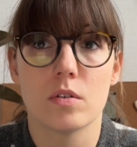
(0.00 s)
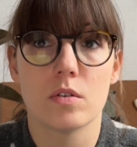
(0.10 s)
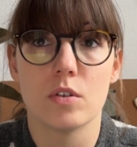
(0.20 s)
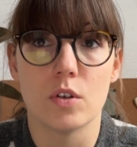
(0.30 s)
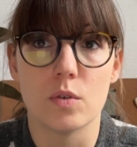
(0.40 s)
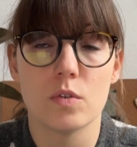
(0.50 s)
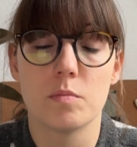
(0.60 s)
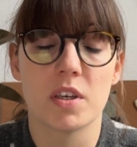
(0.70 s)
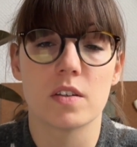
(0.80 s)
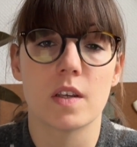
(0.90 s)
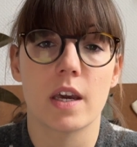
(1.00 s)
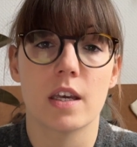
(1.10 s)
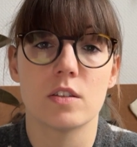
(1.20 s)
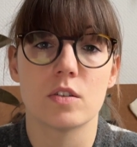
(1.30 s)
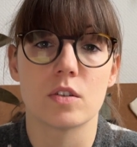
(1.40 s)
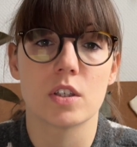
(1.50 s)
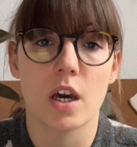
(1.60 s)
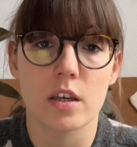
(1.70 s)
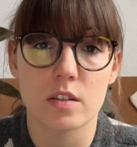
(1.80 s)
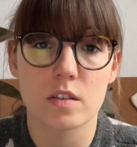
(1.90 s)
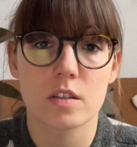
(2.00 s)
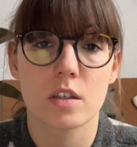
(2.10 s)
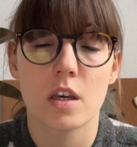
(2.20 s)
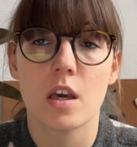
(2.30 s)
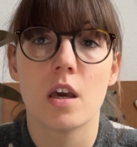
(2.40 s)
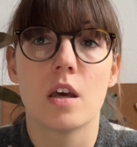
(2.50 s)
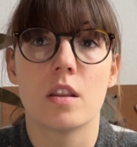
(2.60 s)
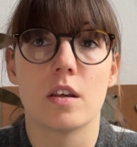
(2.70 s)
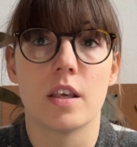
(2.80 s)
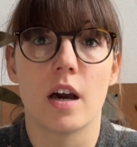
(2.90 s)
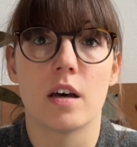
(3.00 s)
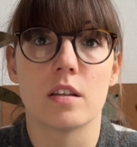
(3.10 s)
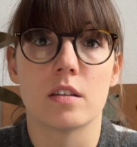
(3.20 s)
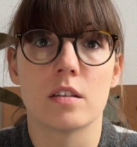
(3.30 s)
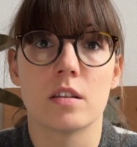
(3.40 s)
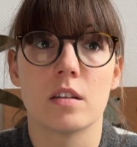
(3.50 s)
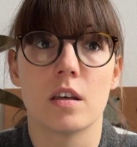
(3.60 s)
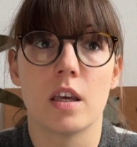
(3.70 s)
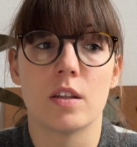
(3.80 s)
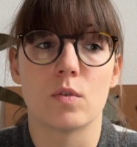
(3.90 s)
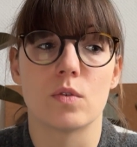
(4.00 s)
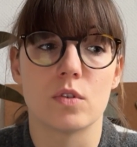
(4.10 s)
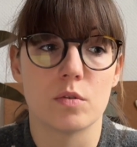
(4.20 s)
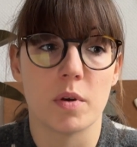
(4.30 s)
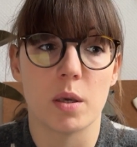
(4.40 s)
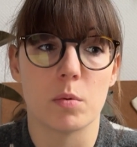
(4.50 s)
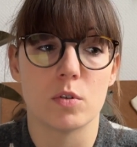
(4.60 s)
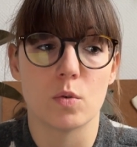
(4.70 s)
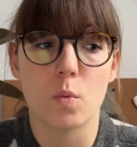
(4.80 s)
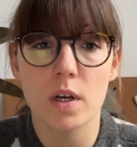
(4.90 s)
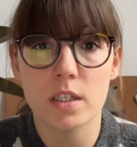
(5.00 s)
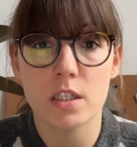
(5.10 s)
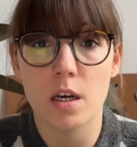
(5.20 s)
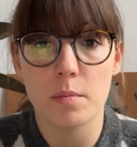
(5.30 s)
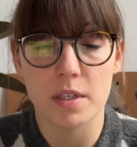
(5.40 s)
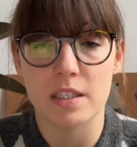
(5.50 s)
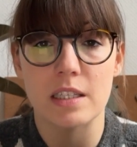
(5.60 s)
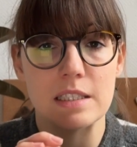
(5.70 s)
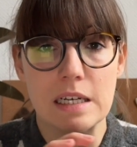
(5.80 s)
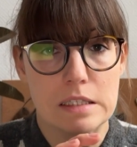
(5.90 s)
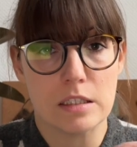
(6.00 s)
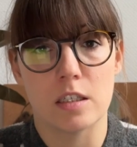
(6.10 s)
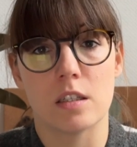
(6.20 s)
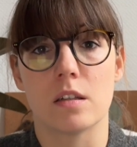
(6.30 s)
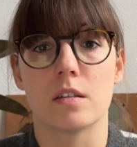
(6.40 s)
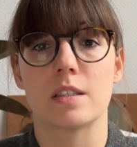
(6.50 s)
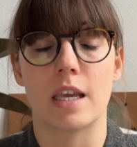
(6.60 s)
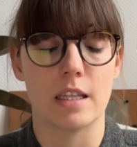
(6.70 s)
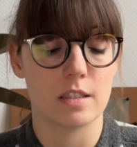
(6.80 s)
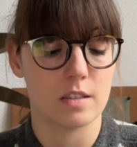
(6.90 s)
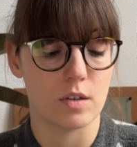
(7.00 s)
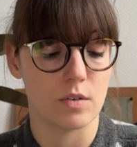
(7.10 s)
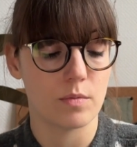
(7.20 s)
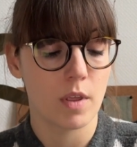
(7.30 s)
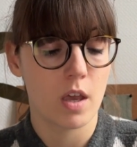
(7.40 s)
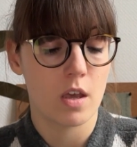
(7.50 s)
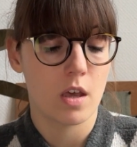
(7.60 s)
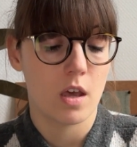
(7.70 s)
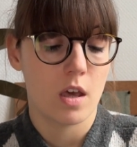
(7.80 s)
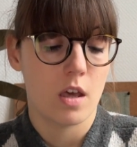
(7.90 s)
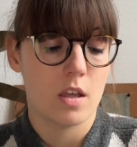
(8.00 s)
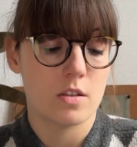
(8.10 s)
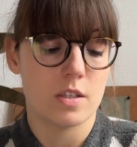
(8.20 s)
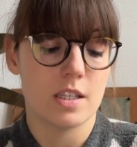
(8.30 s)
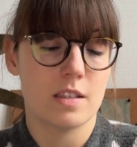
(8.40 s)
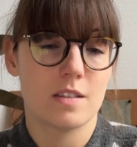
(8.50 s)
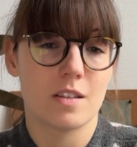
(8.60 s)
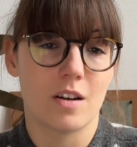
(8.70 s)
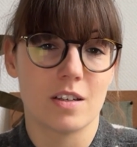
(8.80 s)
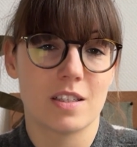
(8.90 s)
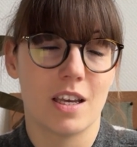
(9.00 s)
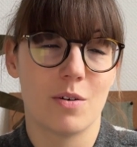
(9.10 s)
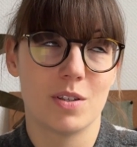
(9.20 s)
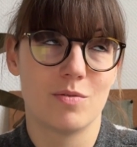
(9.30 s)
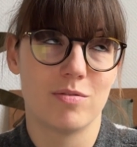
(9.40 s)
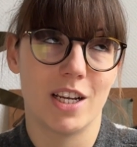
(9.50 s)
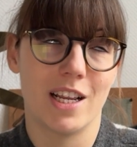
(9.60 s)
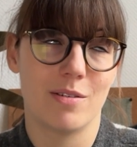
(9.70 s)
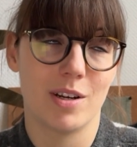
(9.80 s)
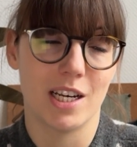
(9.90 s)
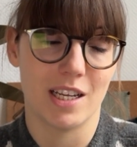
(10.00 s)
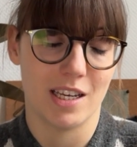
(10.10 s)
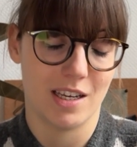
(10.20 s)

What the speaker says: use because I had to cut the yarn in order to be able to wind it up in tiny little skeins. So to knit socks, it was really, really